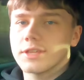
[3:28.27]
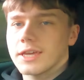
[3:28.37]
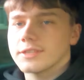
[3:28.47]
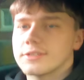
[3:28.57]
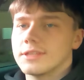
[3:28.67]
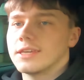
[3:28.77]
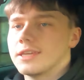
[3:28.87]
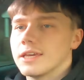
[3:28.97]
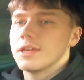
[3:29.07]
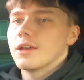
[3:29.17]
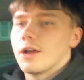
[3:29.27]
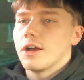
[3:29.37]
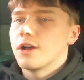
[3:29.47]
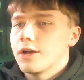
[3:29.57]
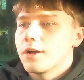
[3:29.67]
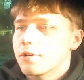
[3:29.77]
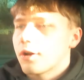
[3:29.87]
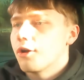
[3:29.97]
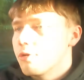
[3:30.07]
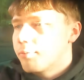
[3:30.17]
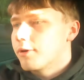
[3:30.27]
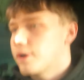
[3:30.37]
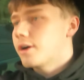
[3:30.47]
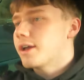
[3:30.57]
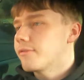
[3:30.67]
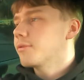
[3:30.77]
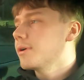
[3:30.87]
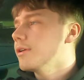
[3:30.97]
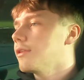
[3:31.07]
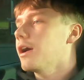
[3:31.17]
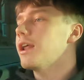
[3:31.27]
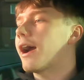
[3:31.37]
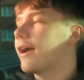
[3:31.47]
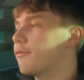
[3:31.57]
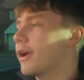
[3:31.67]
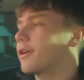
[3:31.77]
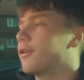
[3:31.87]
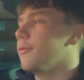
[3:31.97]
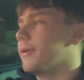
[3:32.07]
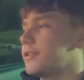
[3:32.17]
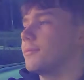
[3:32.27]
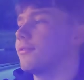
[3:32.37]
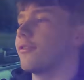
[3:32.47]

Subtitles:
gets the Cobra, everyone, I rate Cobra, to be